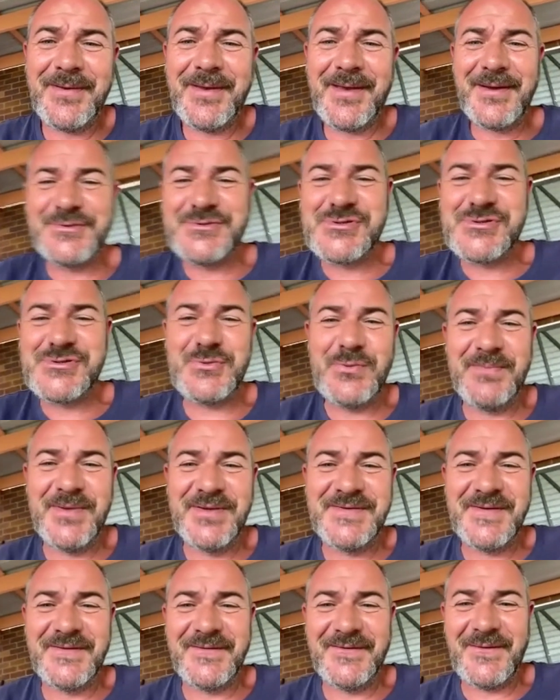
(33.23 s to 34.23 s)
Country
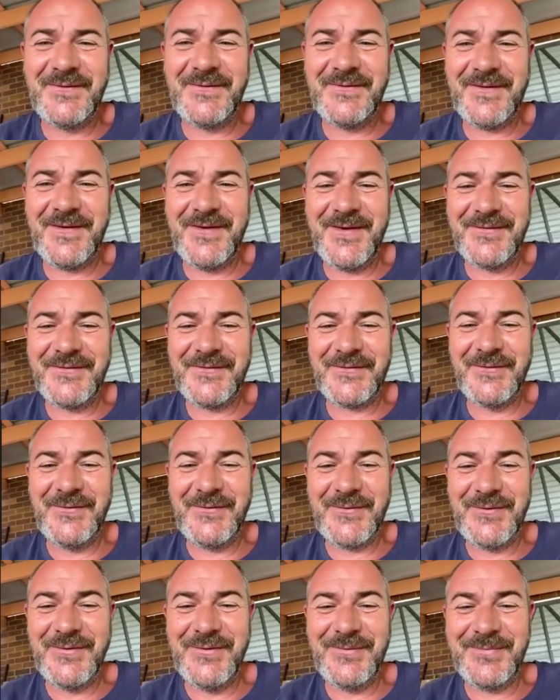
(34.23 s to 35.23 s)
Women's Association
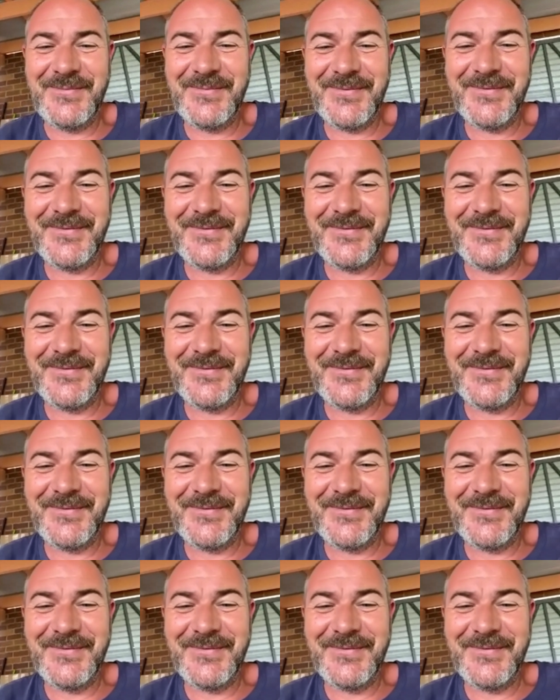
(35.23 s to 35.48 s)
group.